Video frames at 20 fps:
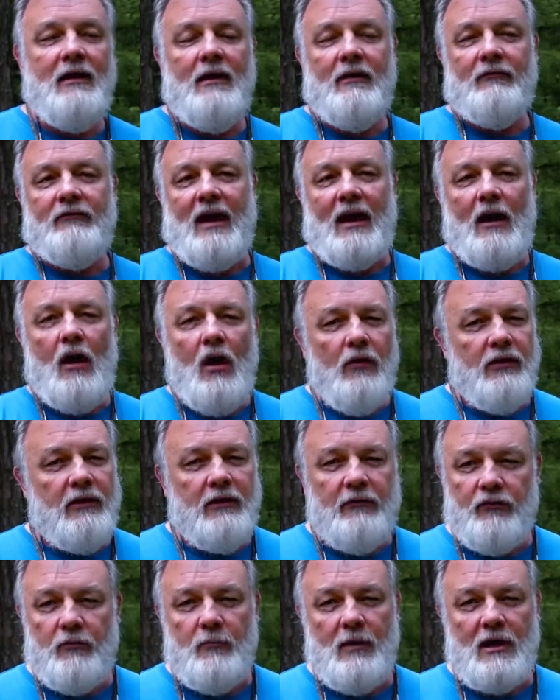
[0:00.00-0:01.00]
I've got all the
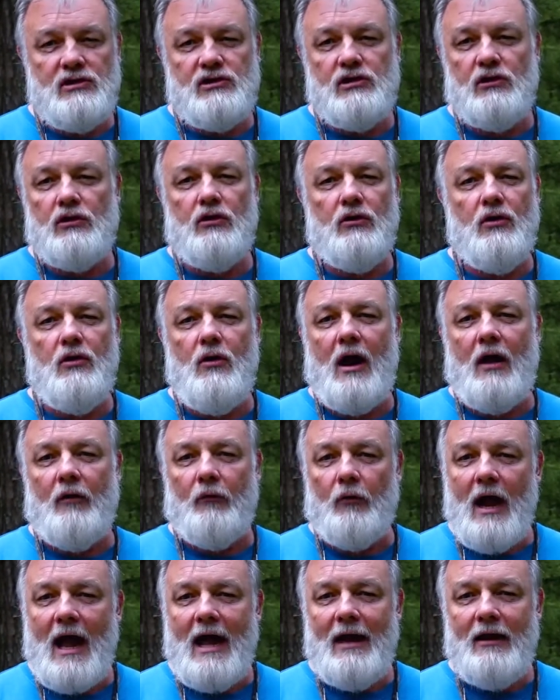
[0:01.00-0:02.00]
information to do our
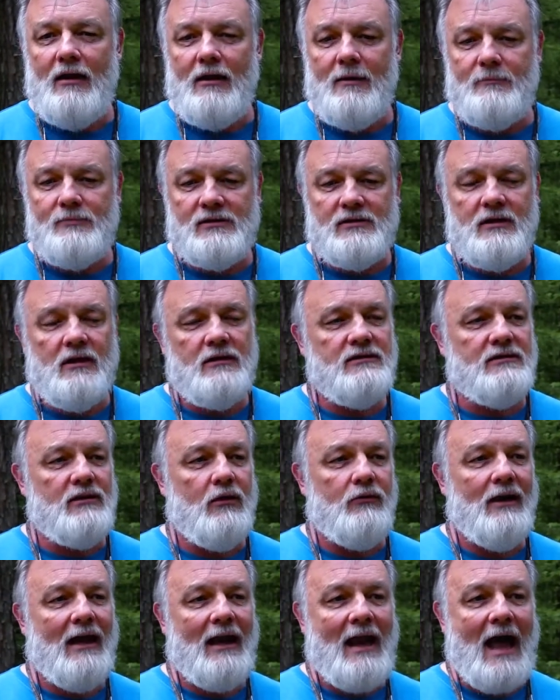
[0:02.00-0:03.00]
write-ups so
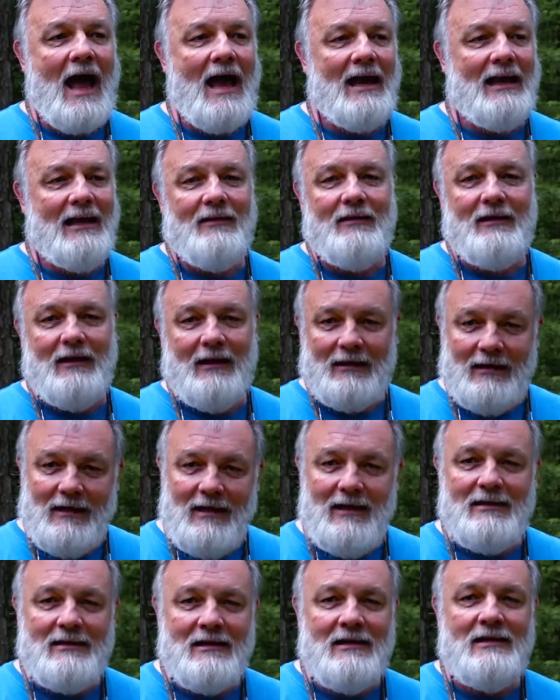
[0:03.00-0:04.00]
that I can then
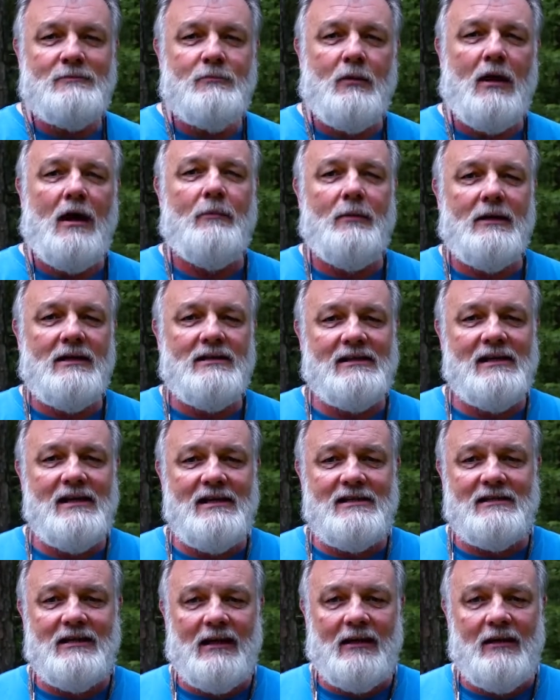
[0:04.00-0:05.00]
get these properties
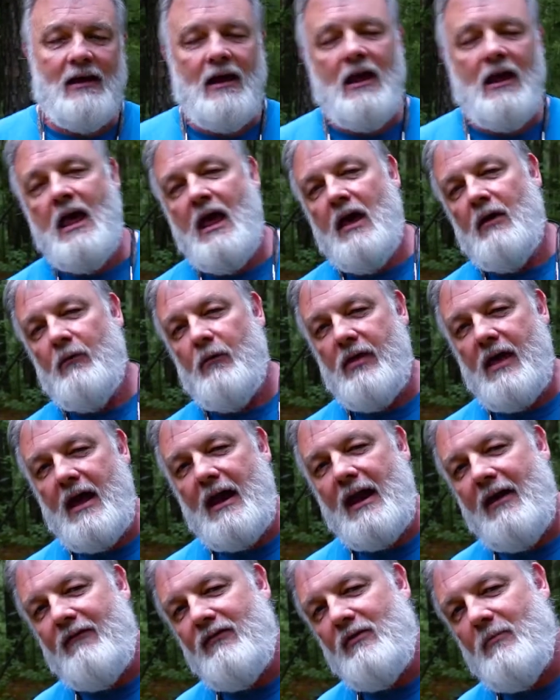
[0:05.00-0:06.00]
listed
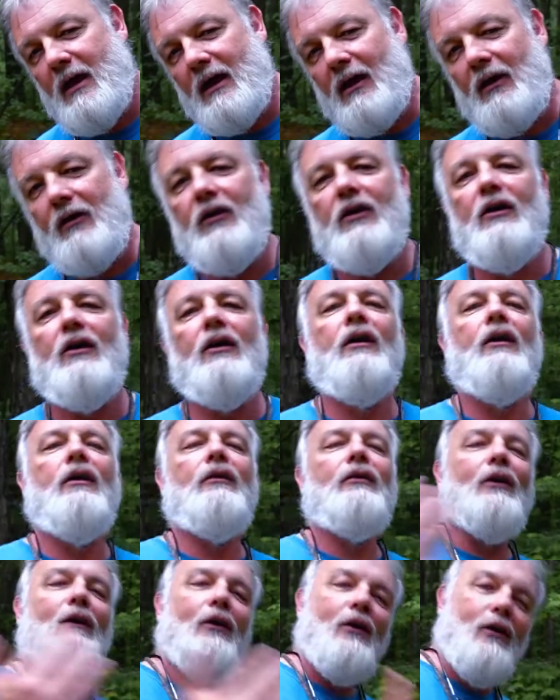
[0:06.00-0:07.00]
without having to make
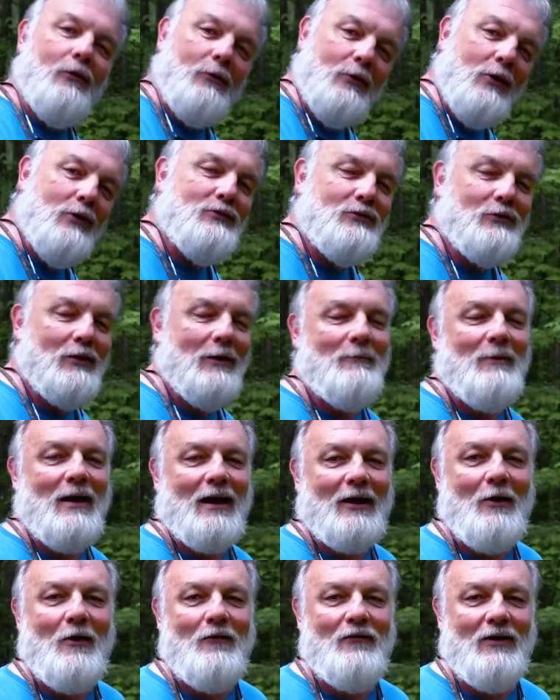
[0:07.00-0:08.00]
another long road trip
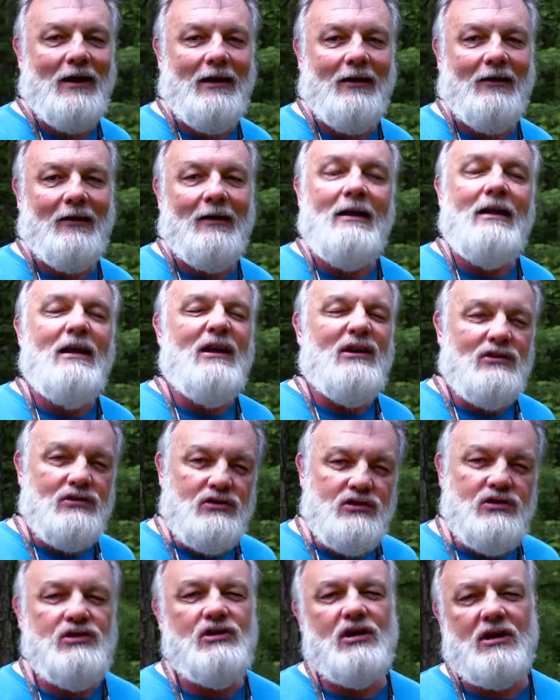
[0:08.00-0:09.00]
back over here
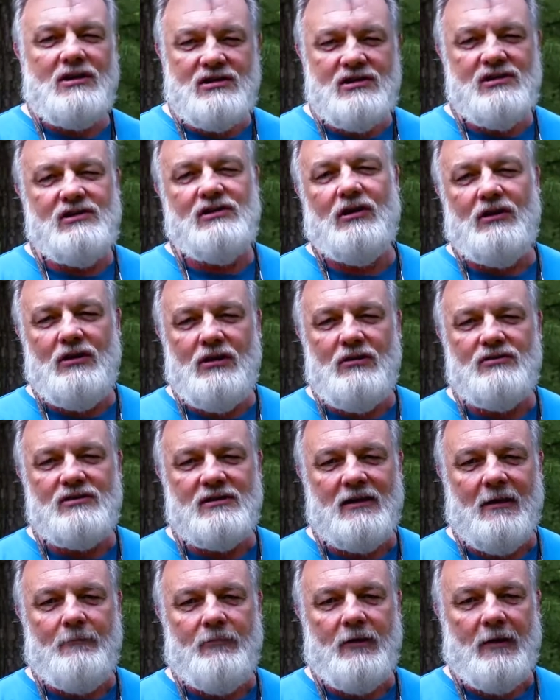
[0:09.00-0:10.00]
just to do
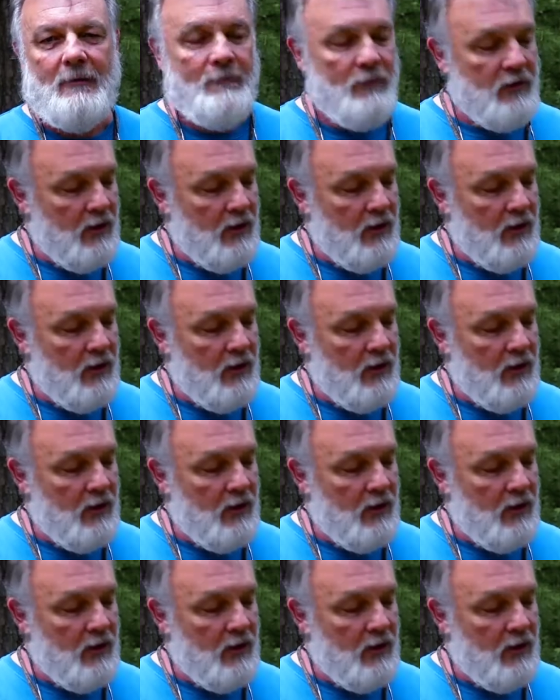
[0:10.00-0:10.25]
something.